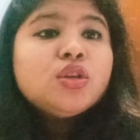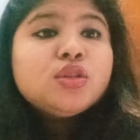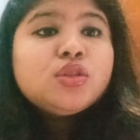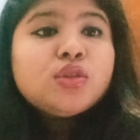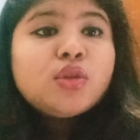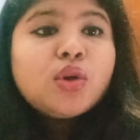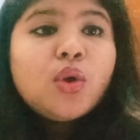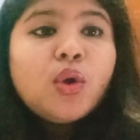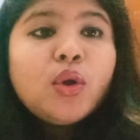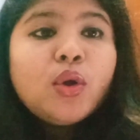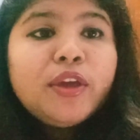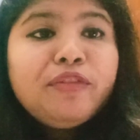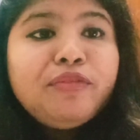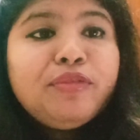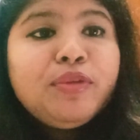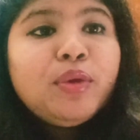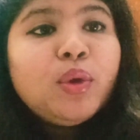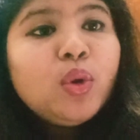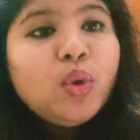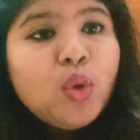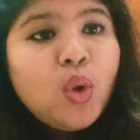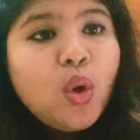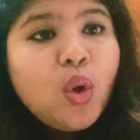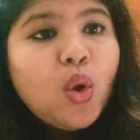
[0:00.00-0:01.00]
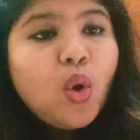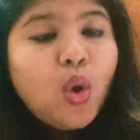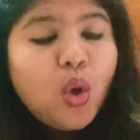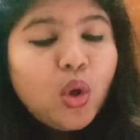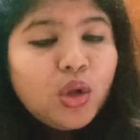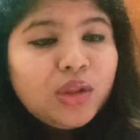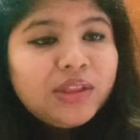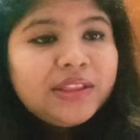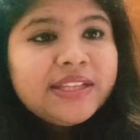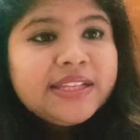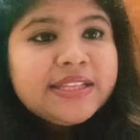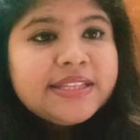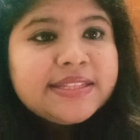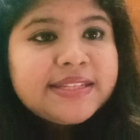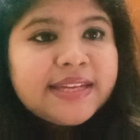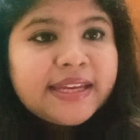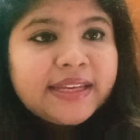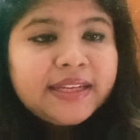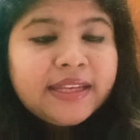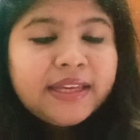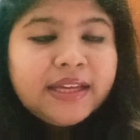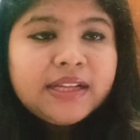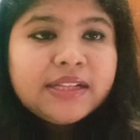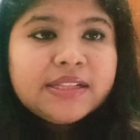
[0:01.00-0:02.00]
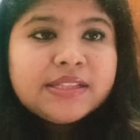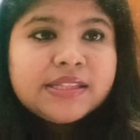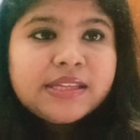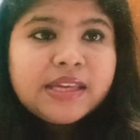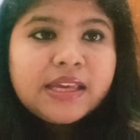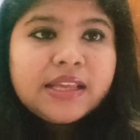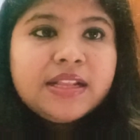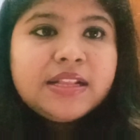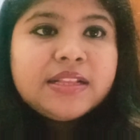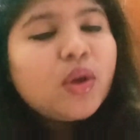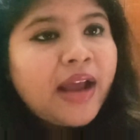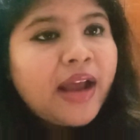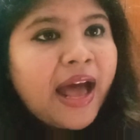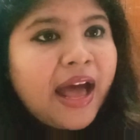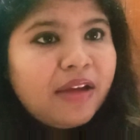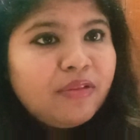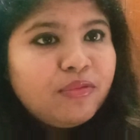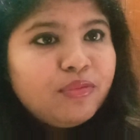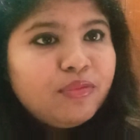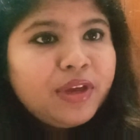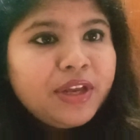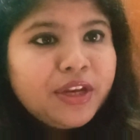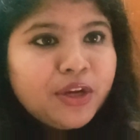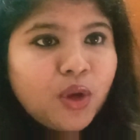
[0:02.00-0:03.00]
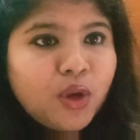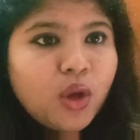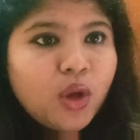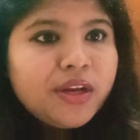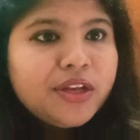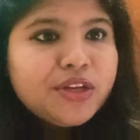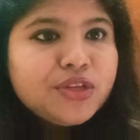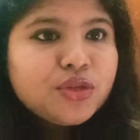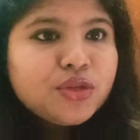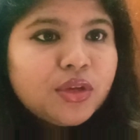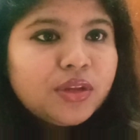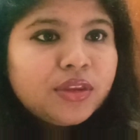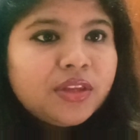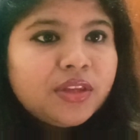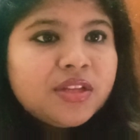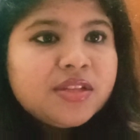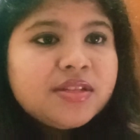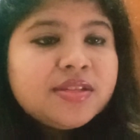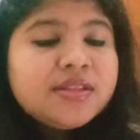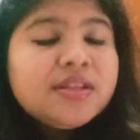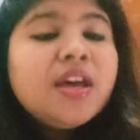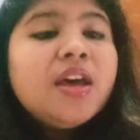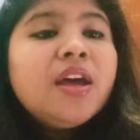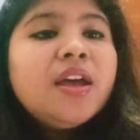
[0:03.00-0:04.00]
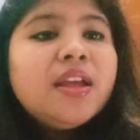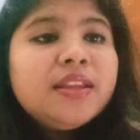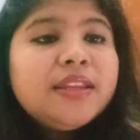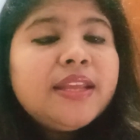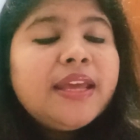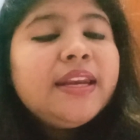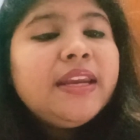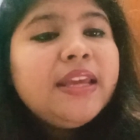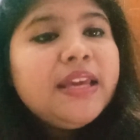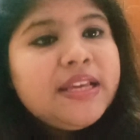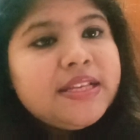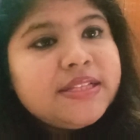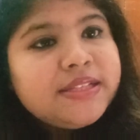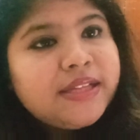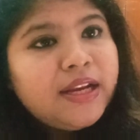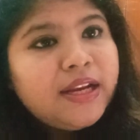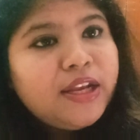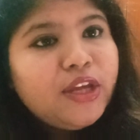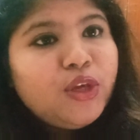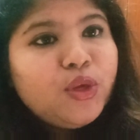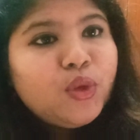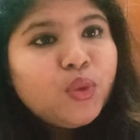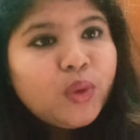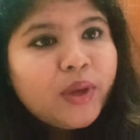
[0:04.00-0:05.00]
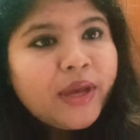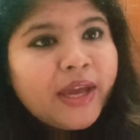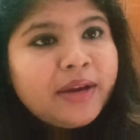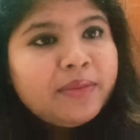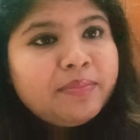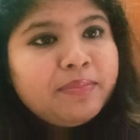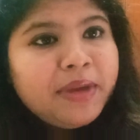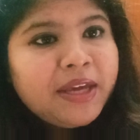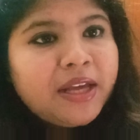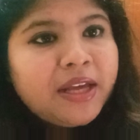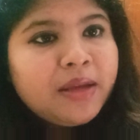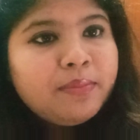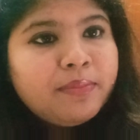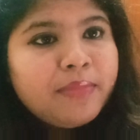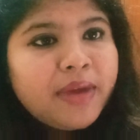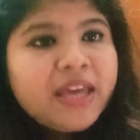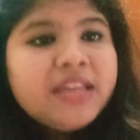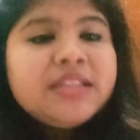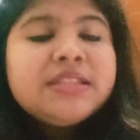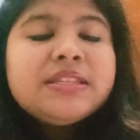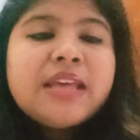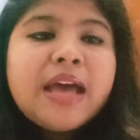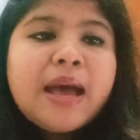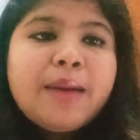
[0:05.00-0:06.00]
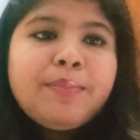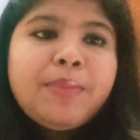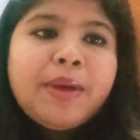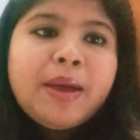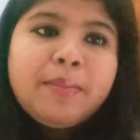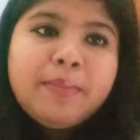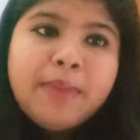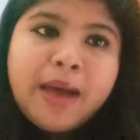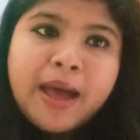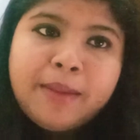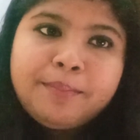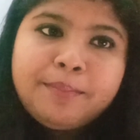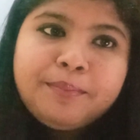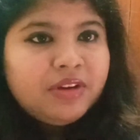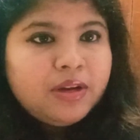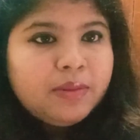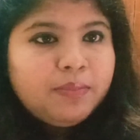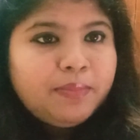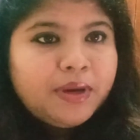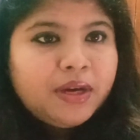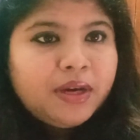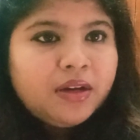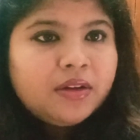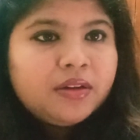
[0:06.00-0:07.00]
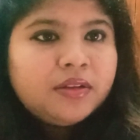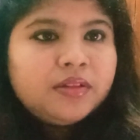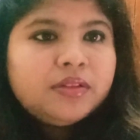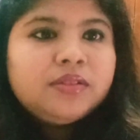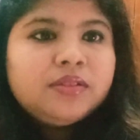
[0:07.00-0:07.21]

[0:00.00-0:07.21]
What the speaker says: So if you know all this technical skills or having knowledge on this, then easily you can become a SAP ABAP developer.